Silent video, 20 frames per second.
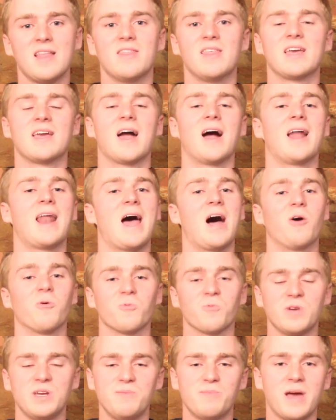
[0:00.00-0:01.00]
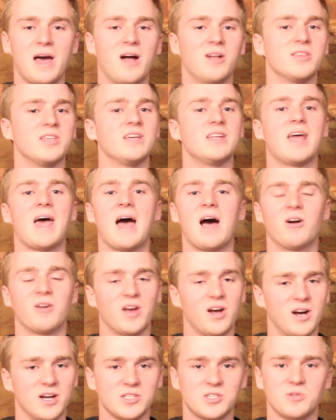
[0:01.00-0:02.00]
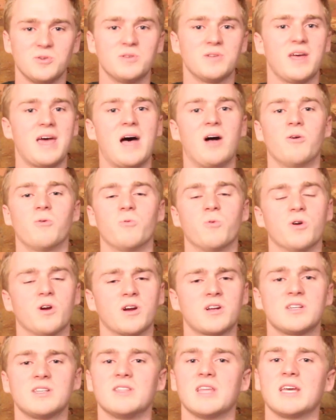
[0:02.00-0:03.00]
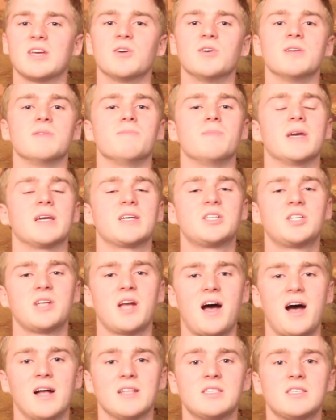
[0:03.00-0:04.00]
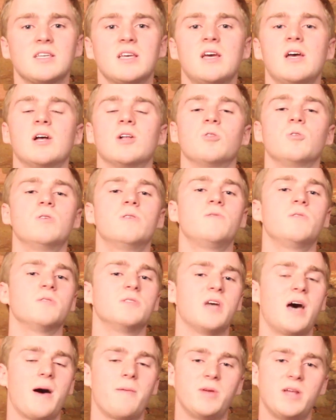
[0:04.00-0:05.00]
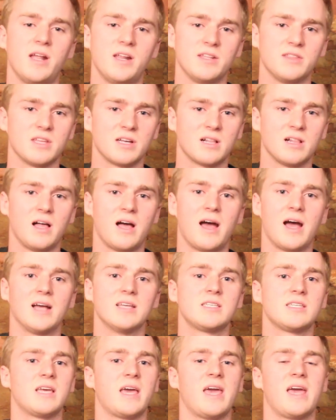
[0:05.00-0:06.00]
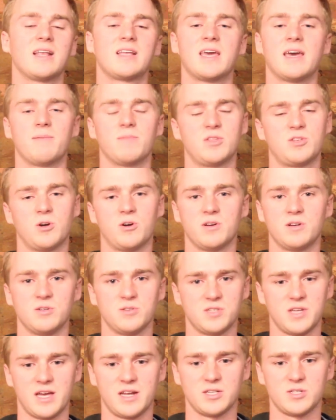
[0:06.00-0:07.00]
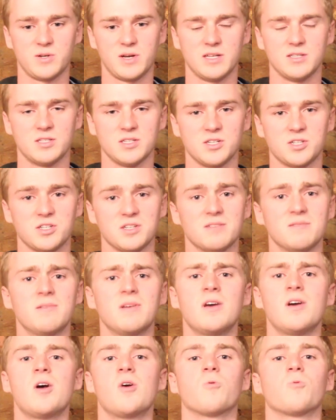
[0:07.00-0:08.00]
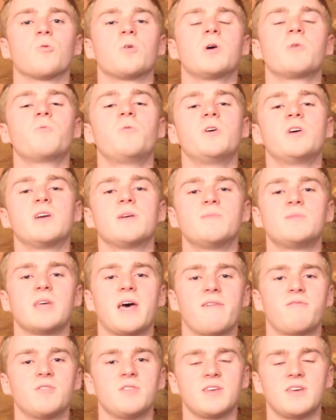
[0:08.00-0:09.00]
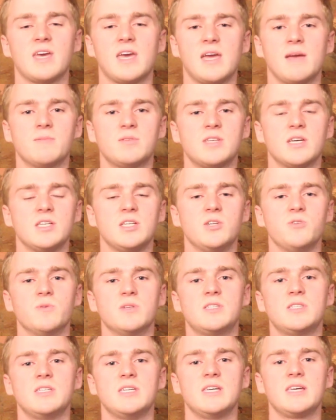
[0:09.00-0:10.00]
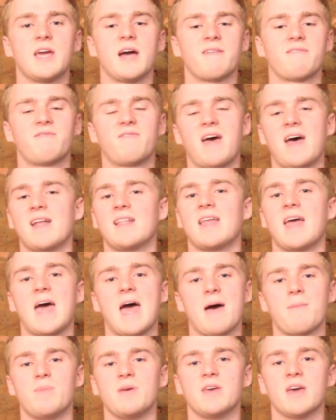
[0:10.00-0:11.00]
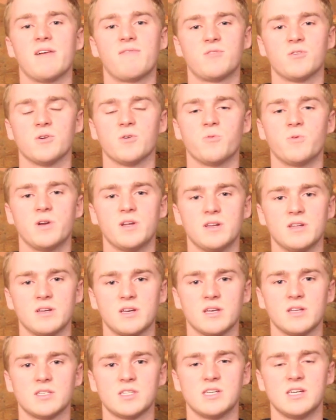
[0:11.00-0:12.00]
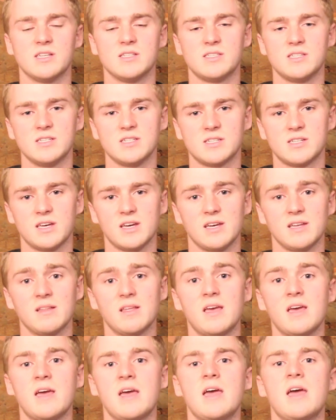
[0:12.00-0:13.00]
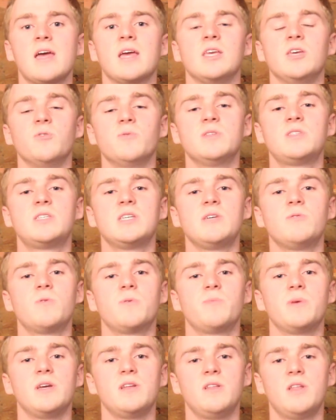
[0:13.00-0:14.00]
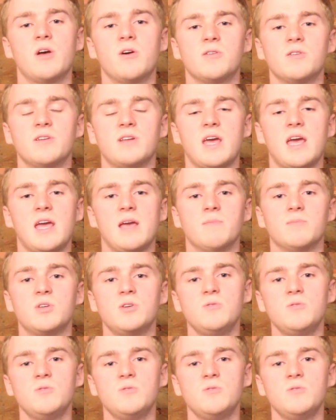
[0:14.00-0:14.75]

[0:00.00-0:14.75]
They got out-rebounded, out-hustled, out-worked. They couldn't make shots. Louisville dominated the glass and kept the Tar Heels out of transition. Roy Williams after the game said U N C got fat and happy after a win against N C State. U N C will beat Notre Dame